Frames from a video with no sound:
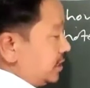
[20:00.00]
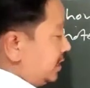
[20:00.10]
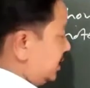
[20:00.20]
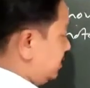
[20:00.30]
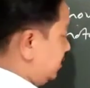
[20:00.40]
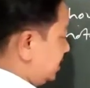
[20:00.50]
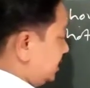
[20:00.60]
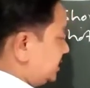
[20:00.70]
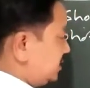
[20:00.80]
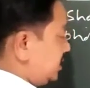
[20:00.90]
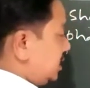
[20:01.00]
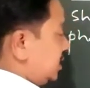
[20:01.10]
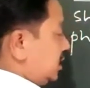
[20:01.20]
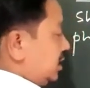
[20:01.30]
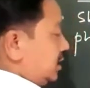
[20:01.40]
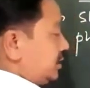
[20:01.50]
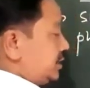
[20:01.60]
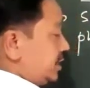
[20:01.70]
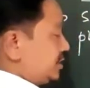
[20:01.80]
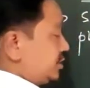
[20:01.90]
Okay, invert this
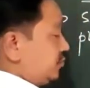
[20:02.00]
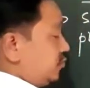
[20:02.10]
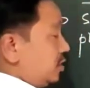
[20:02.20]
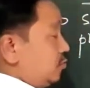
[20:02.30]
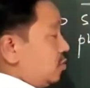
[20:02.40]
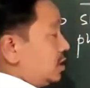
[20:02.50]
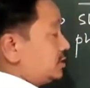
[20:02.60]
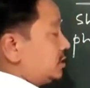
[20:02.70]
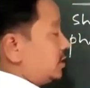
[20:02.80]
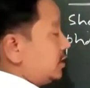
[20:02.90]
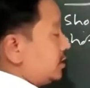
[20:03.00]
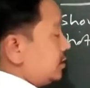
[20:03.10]
test tube full of water